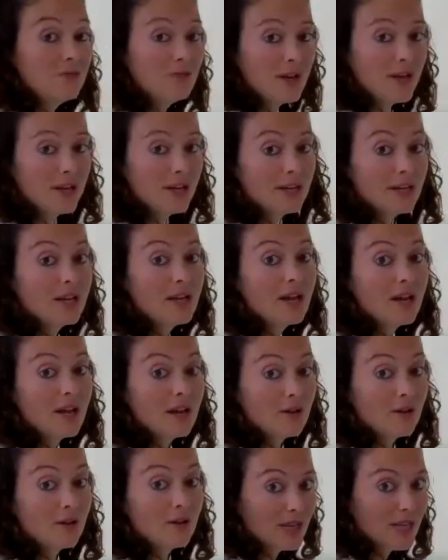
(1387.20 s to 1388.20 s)
even
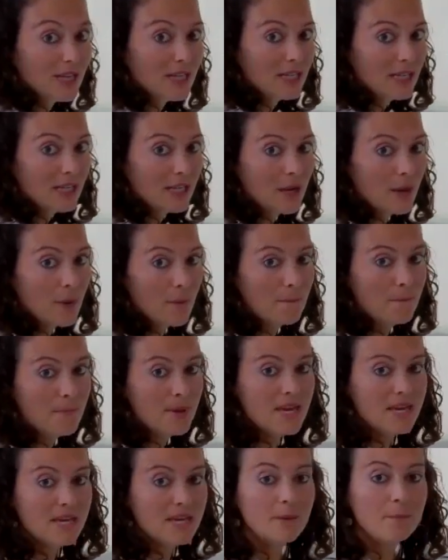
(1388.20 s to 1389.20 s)
really
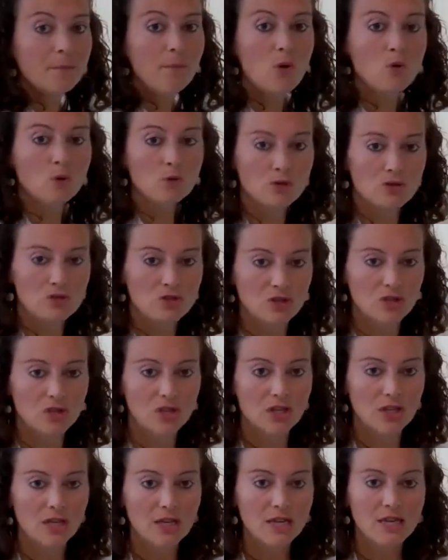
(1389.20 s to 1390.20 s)
big
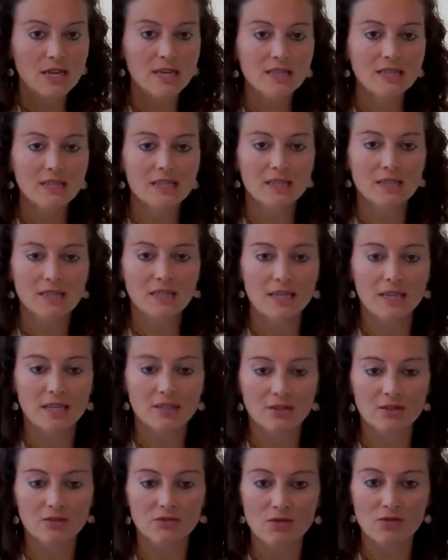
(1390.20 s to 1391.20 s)
bones in the
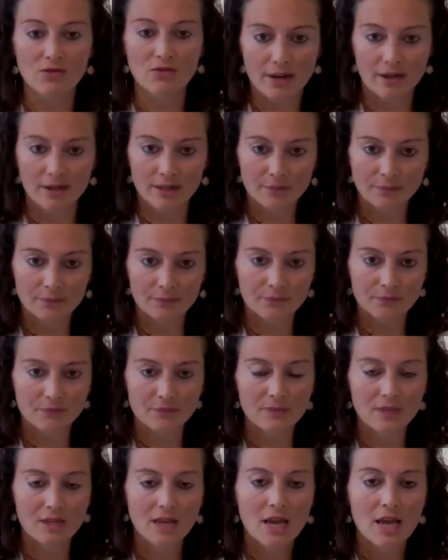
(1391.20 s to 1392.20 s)
dedicated rack.
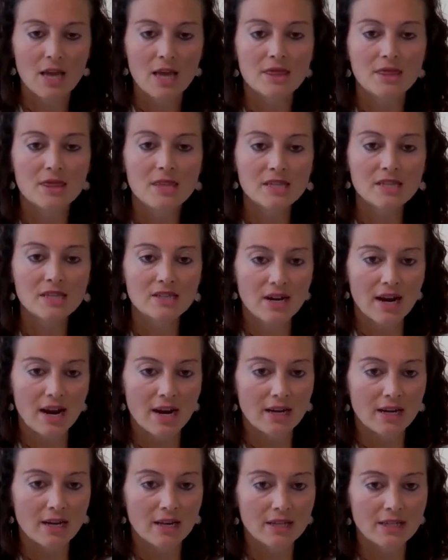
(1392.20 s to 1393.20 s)
This
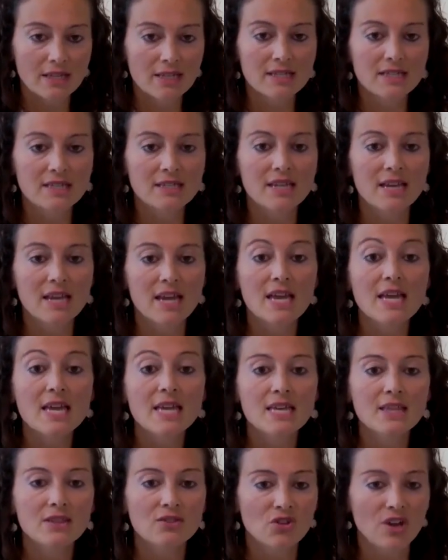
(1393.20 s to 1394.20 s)
rack is the
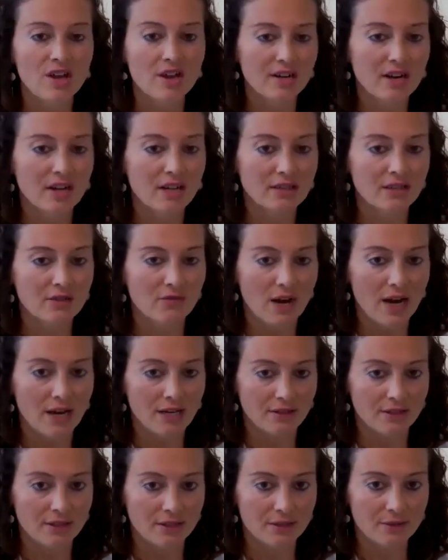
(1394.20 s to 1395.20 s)
internal
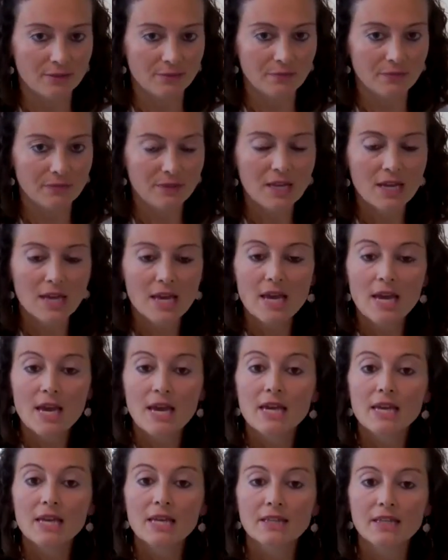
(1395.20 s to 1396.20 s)
divider.
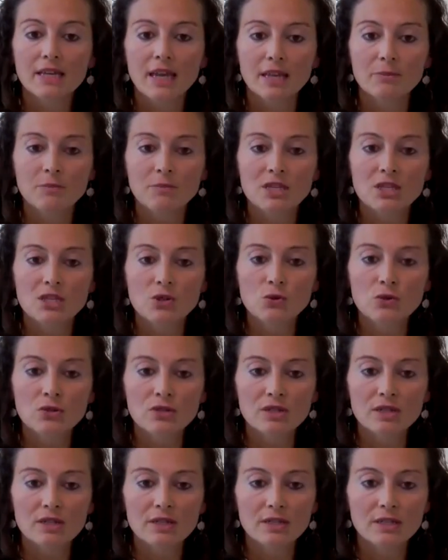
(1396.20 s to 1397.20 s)
It can be
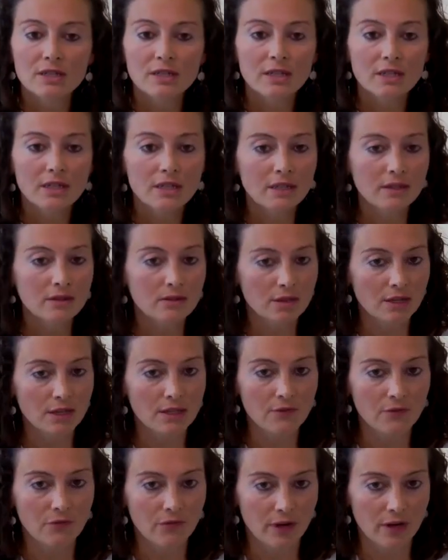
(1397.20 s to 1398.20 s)
used in 3
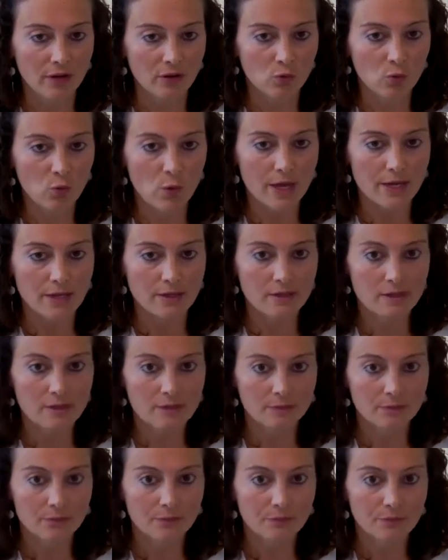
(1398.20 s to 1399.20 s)
different
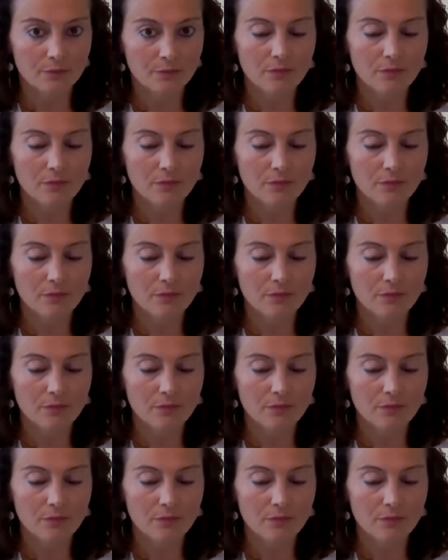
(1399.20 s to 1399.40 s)
ways.